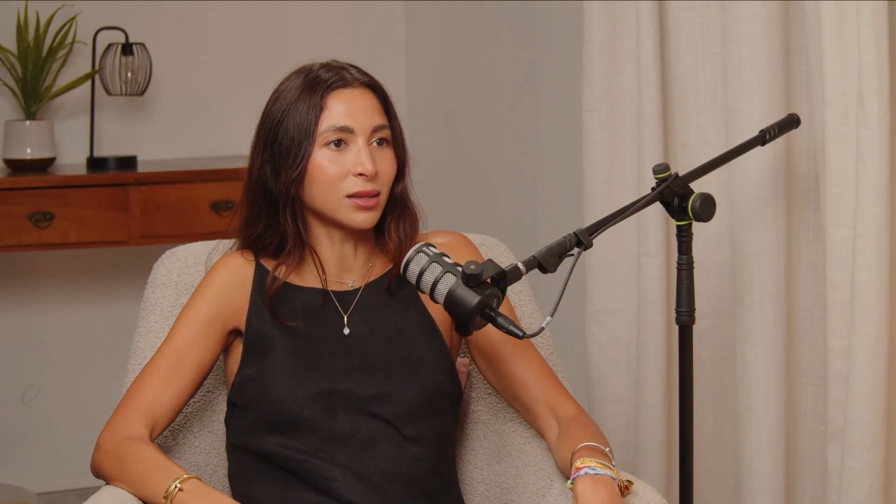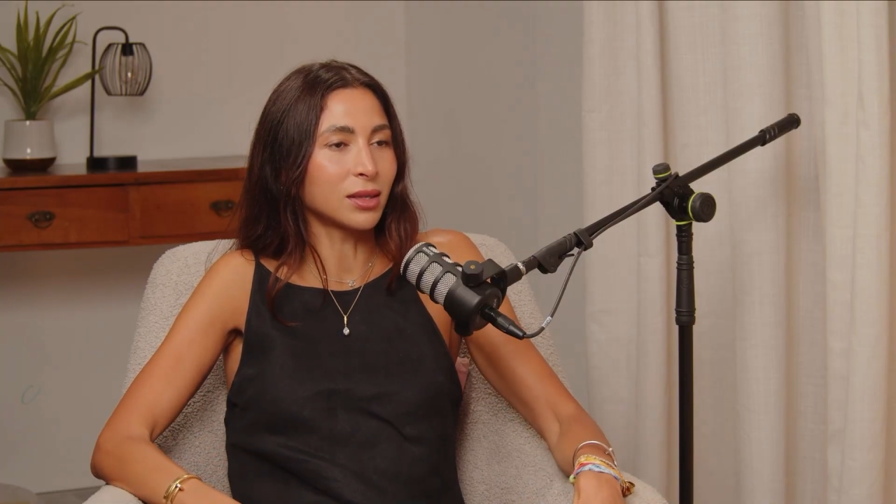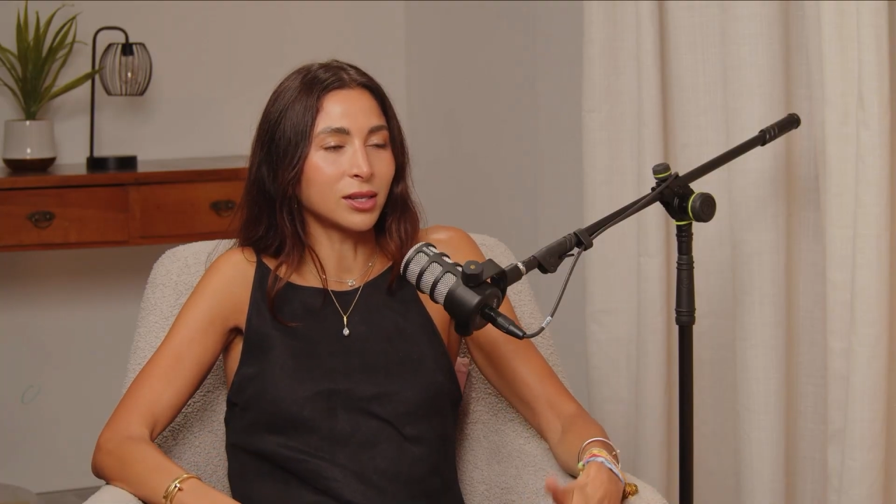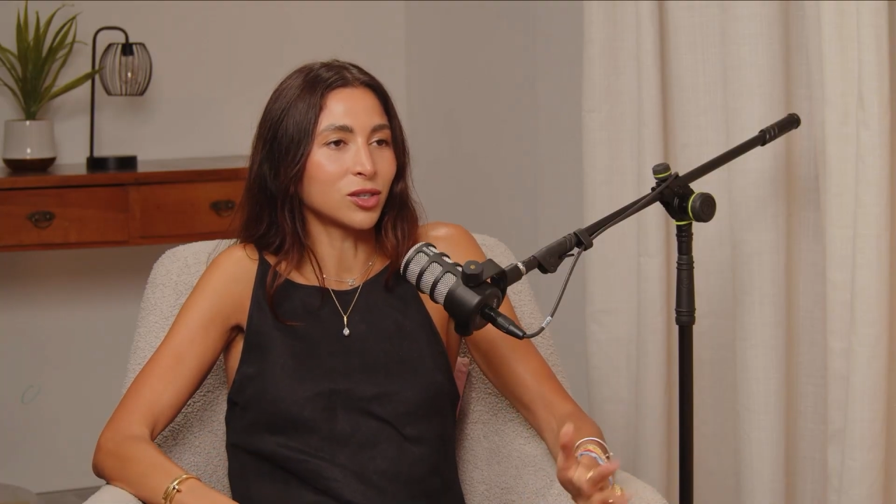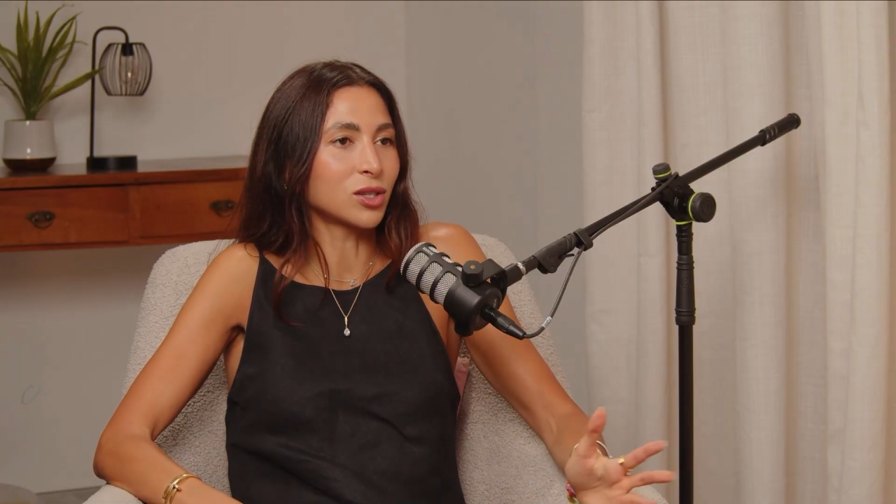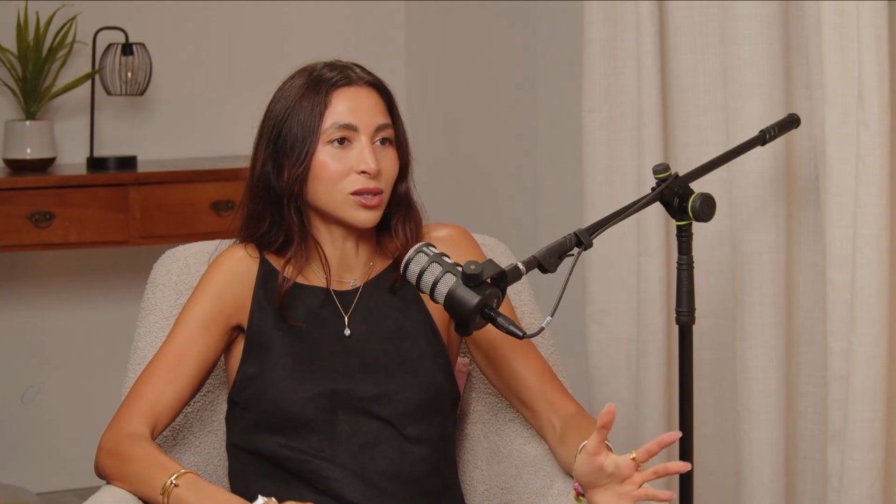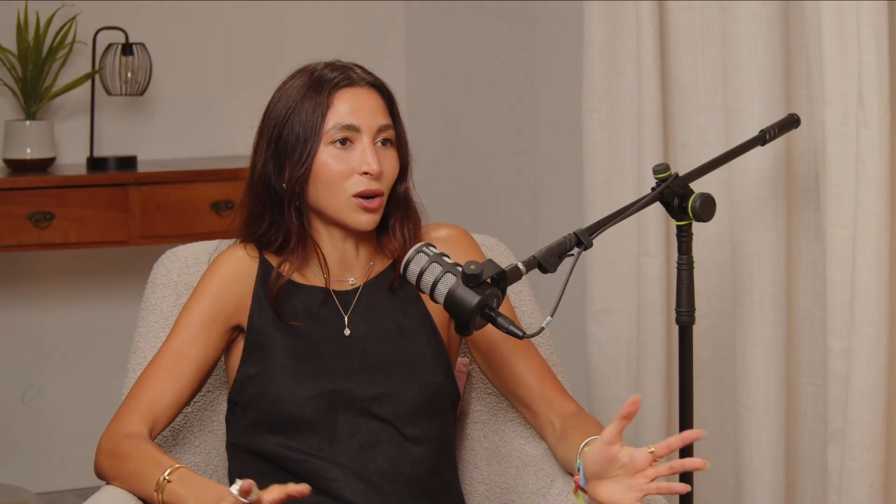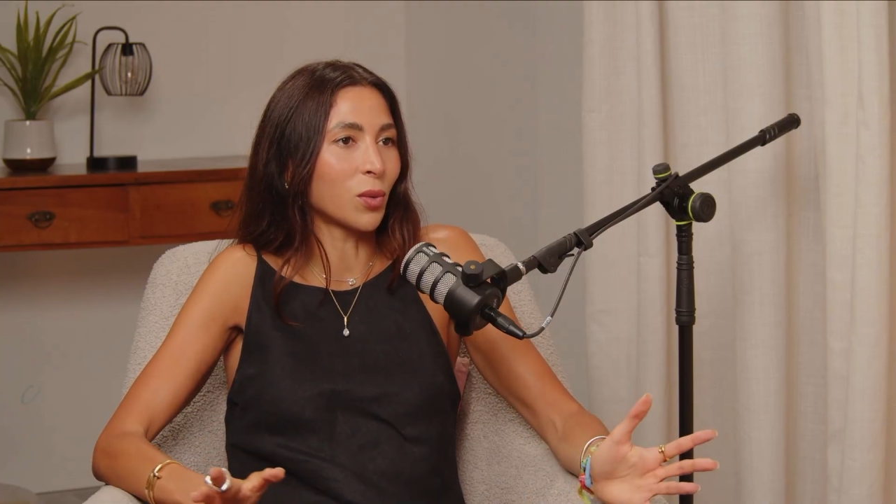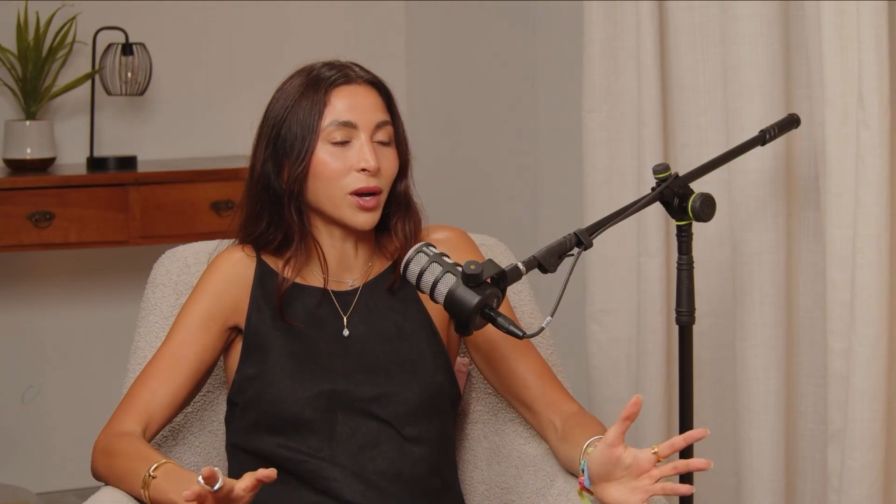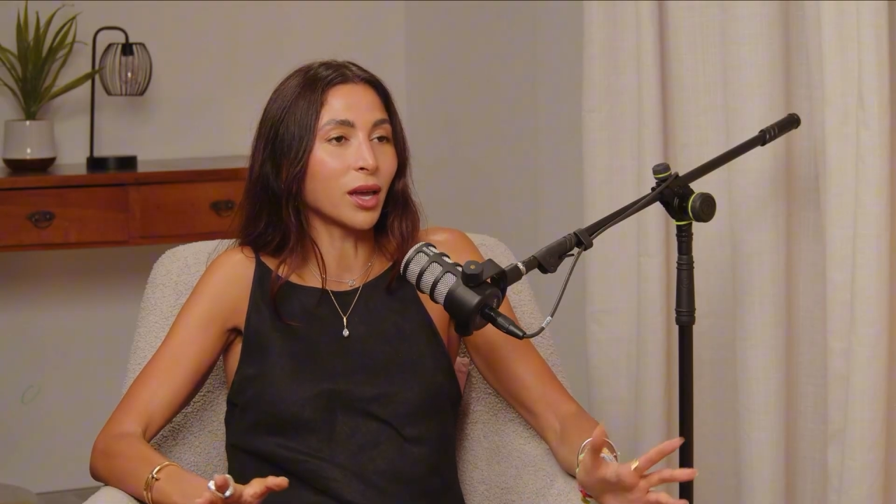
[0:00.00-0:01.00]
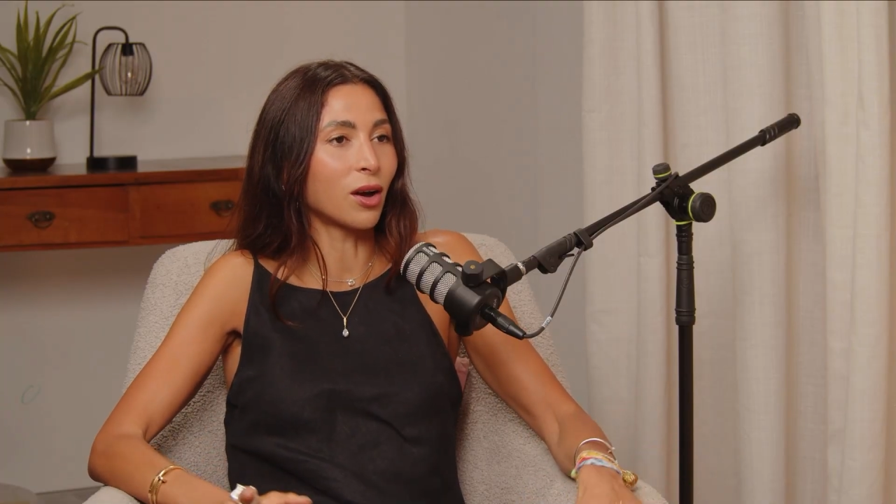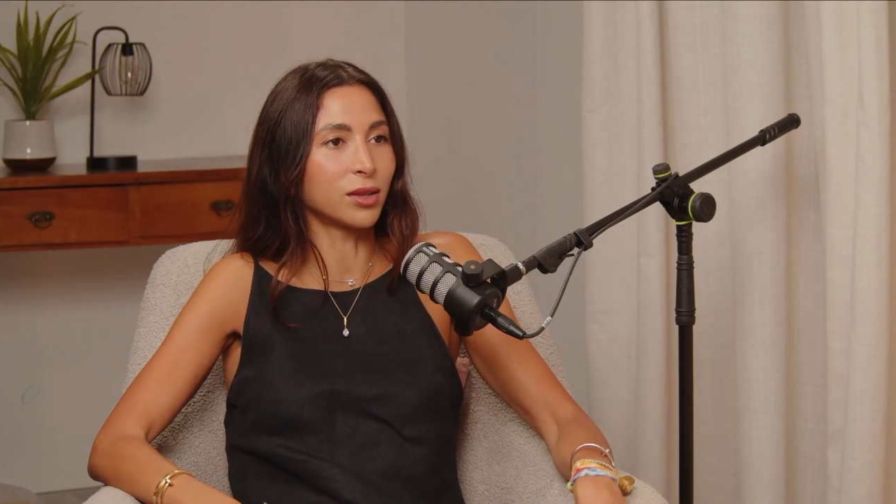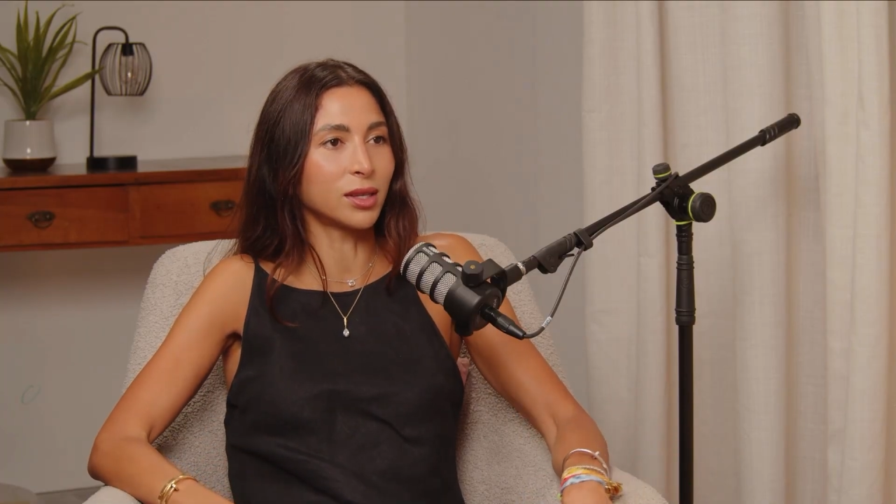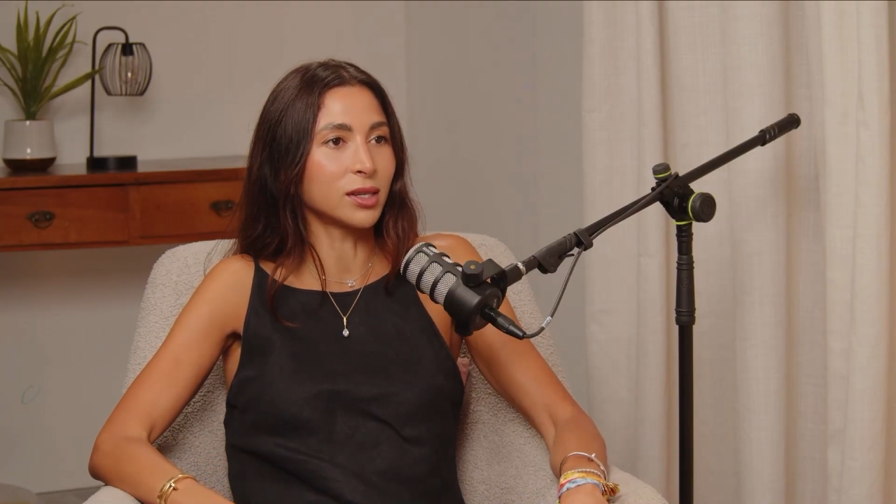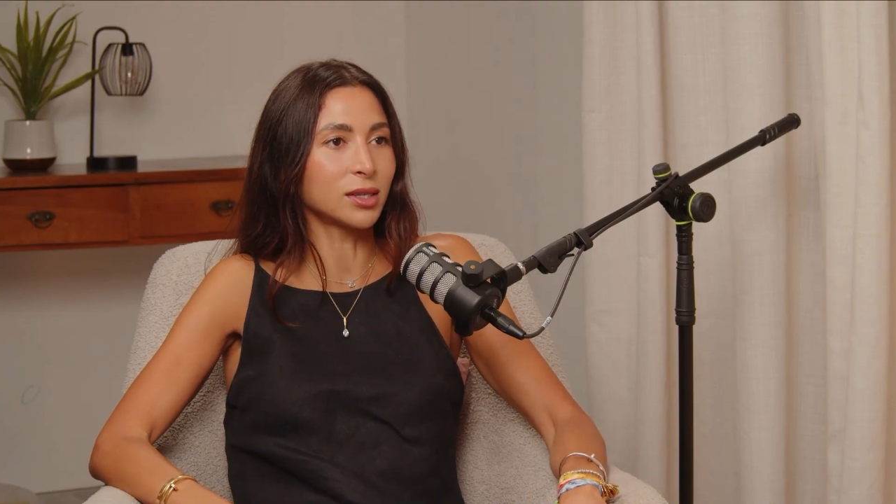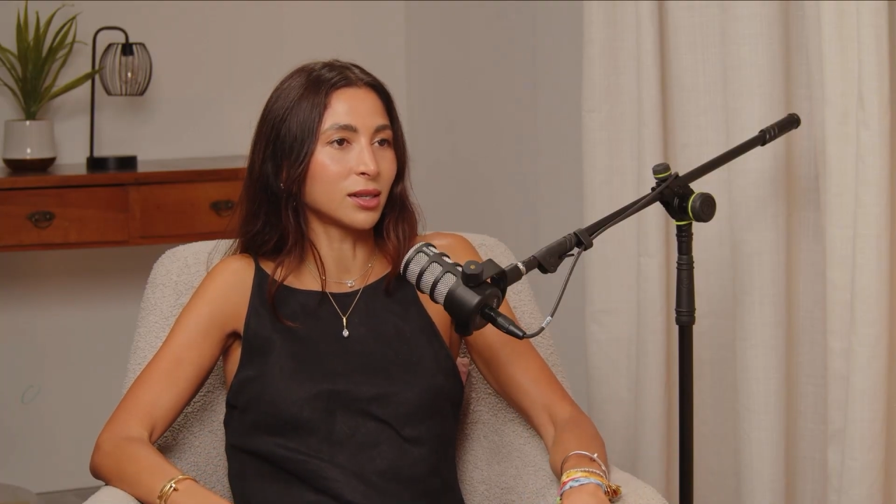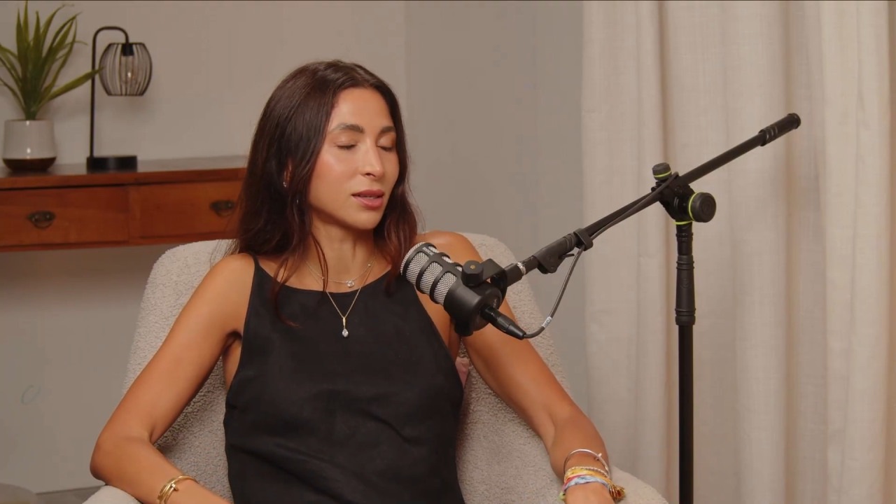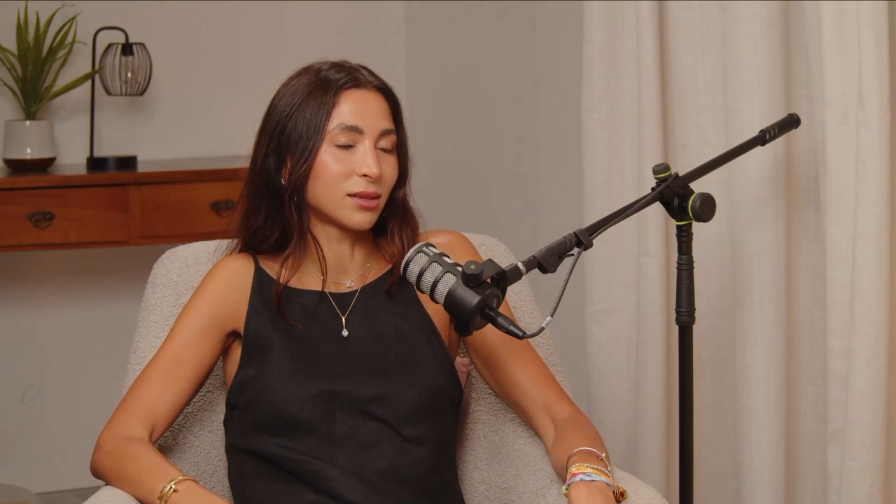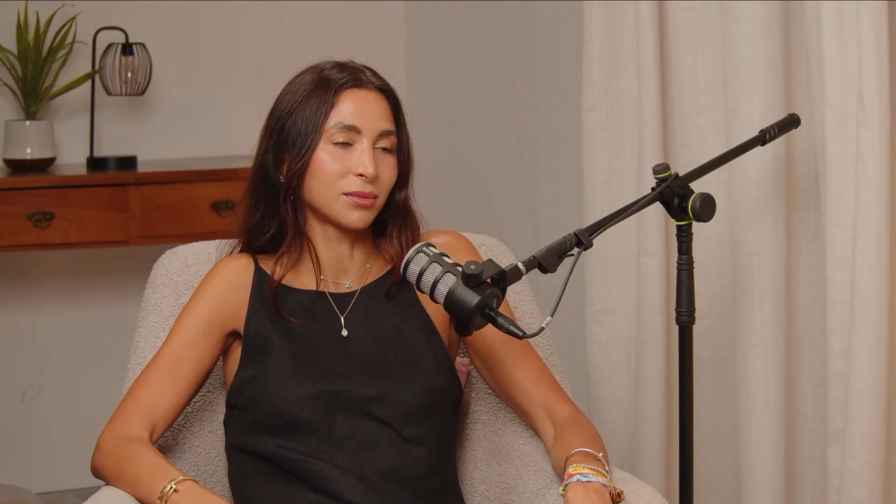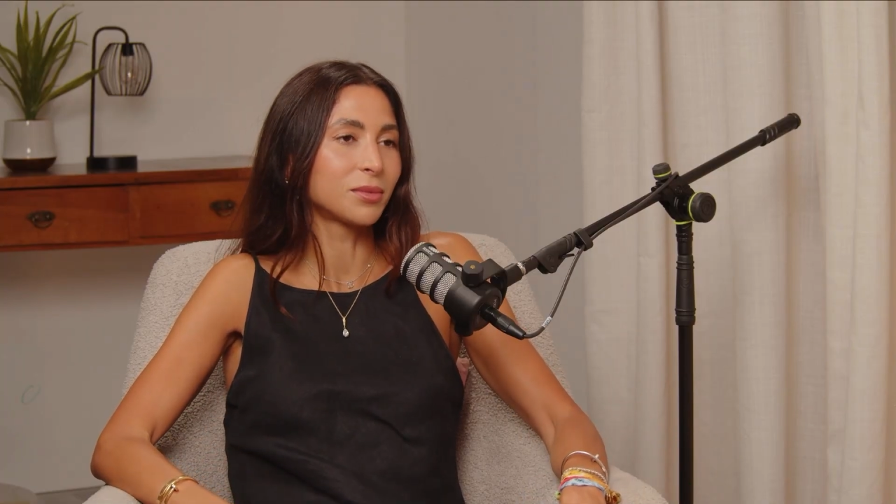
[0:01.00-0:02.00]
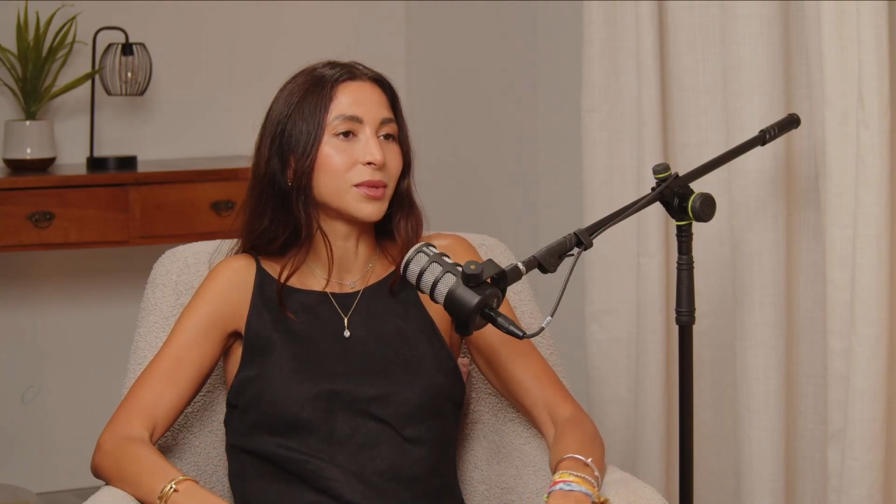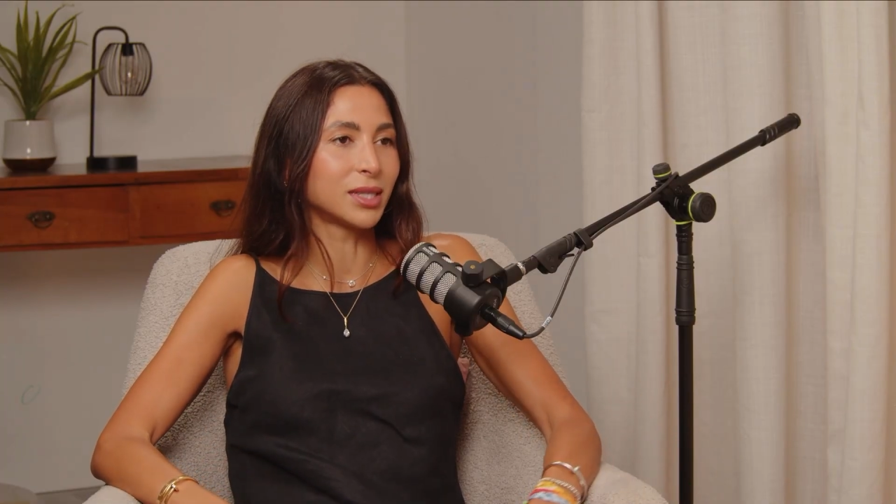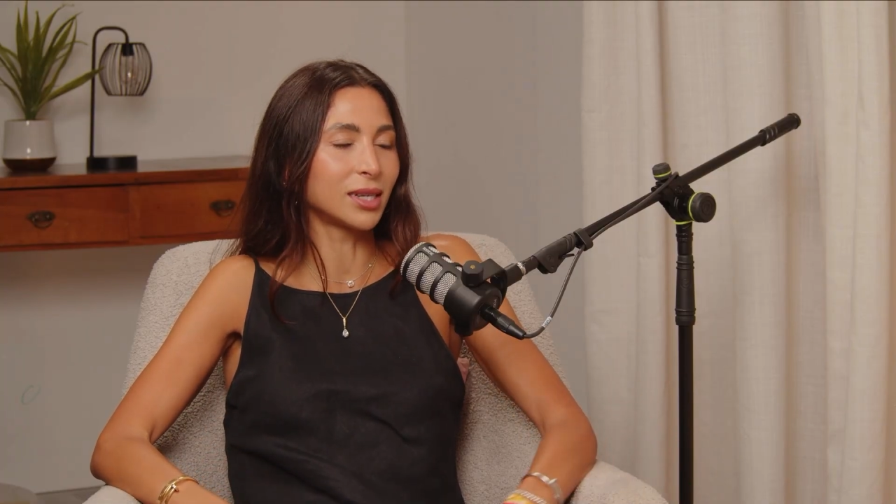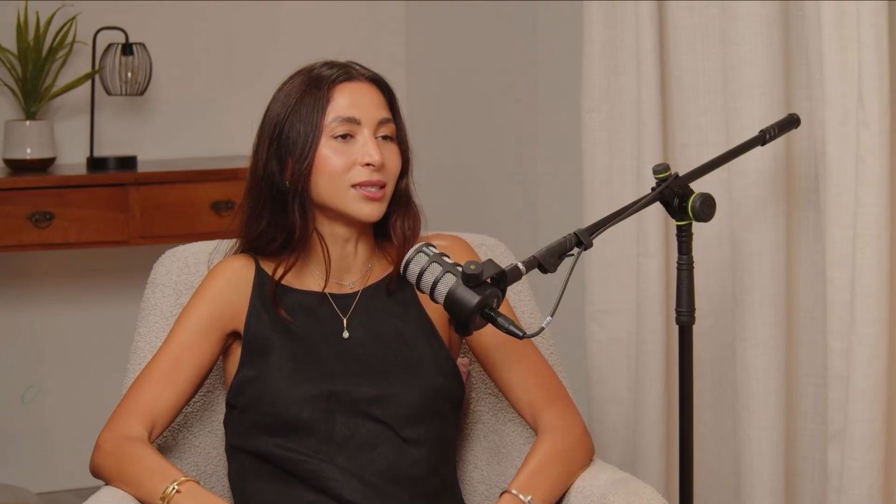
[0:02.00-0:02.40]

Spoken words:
let's just start working on this. And we did.